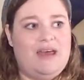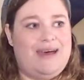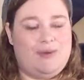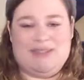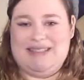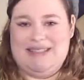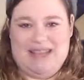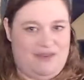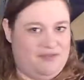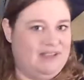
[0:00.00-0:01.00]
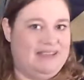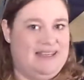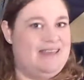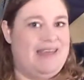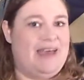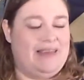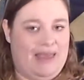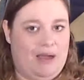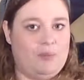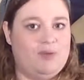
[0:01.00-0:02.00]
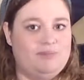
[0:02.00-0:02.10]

I was definitely in that camp.